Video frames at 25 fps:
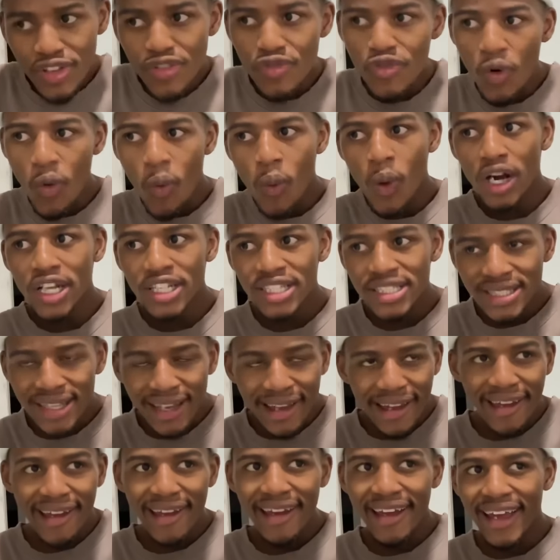you for
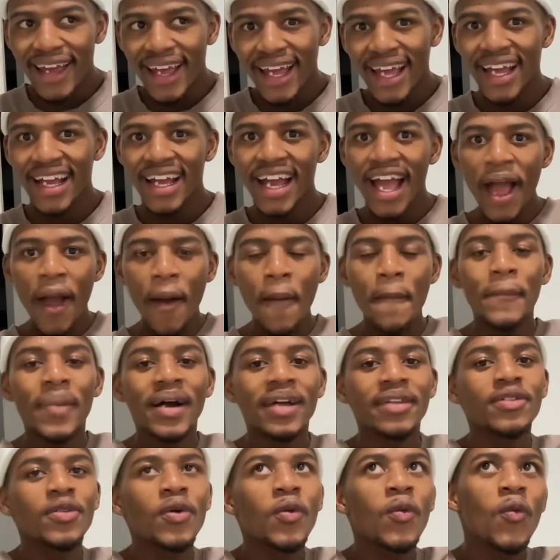watching. By
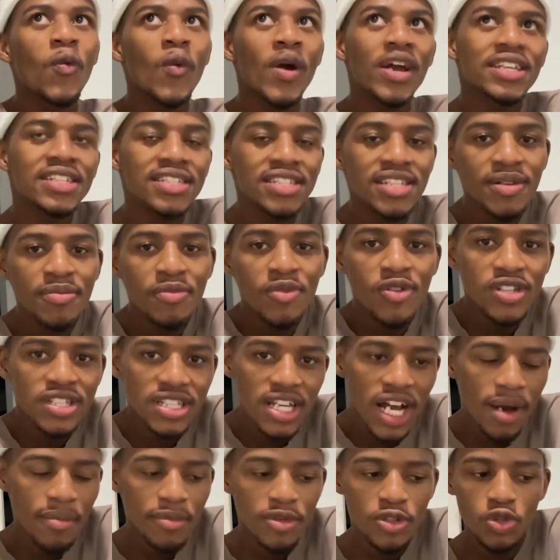the way, Stimlo is
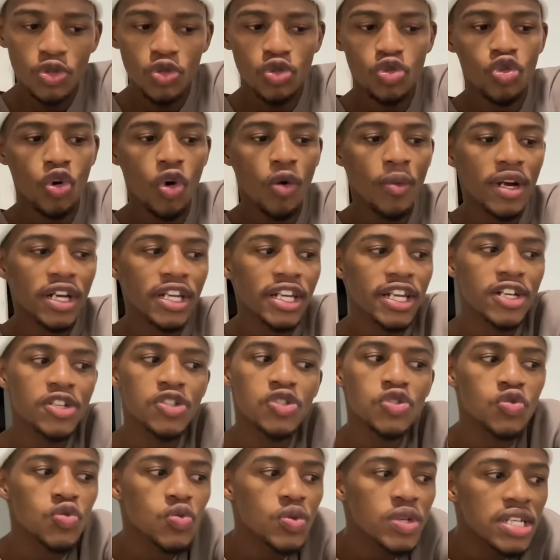coming to Joburg
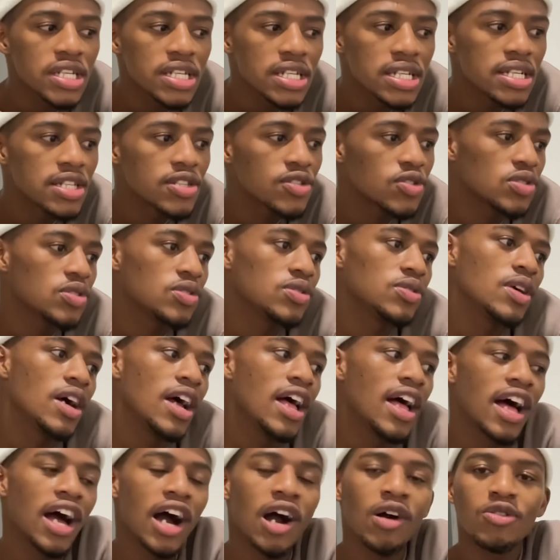next week, so
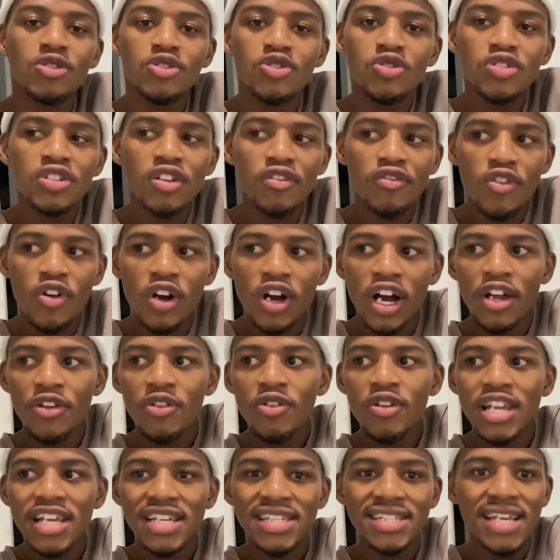I will shoot a vlog. I know
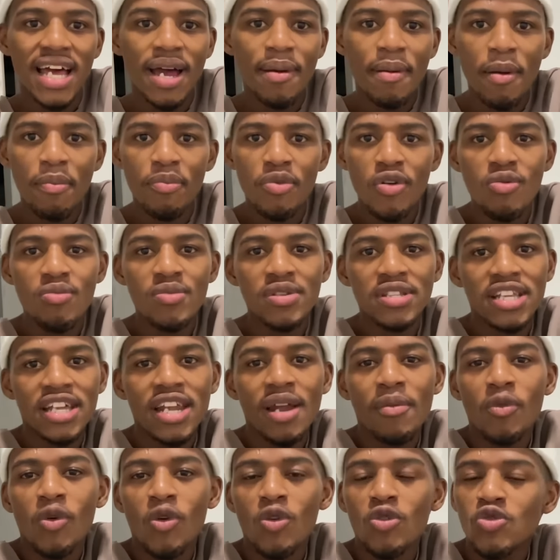last time I promised that
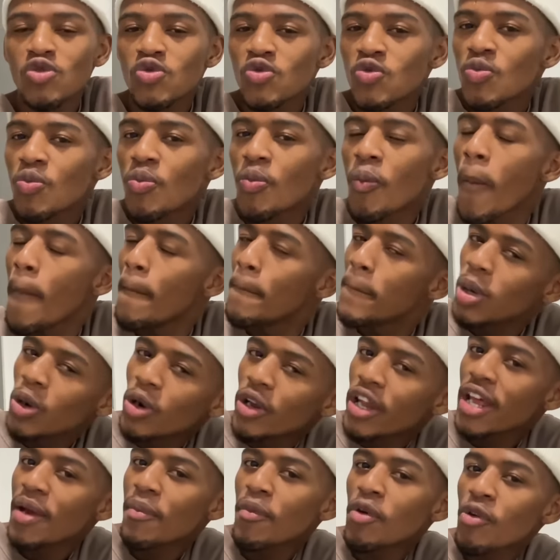I'm going to put
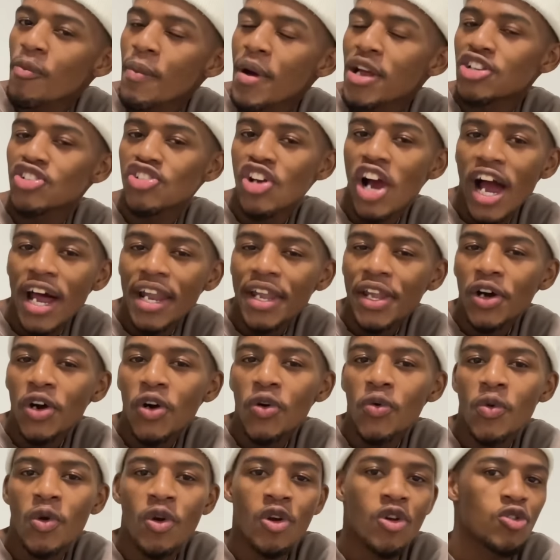him on my channel,
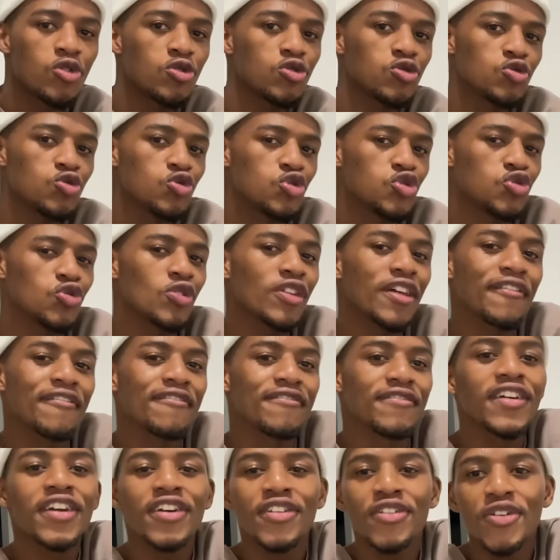we're going to shoot a
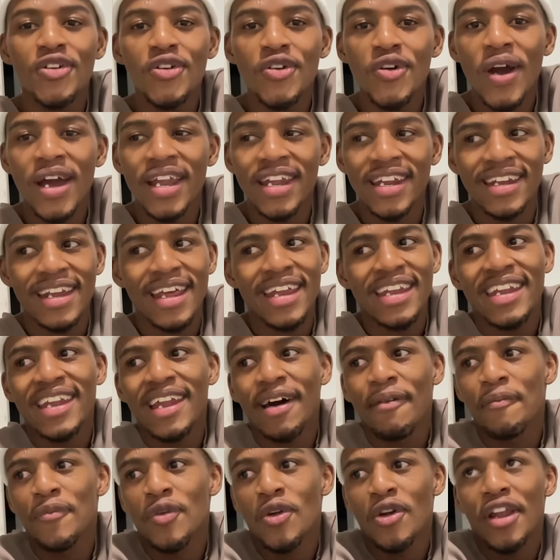video, and it ended
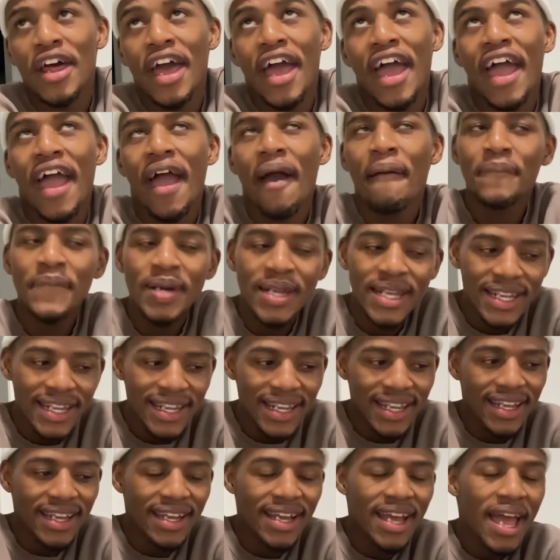up not
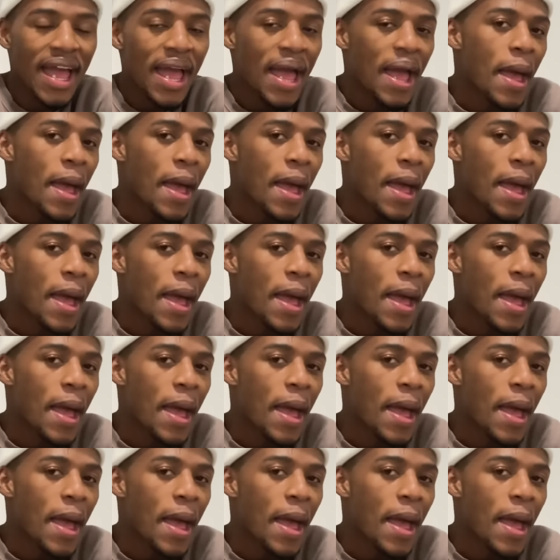happening,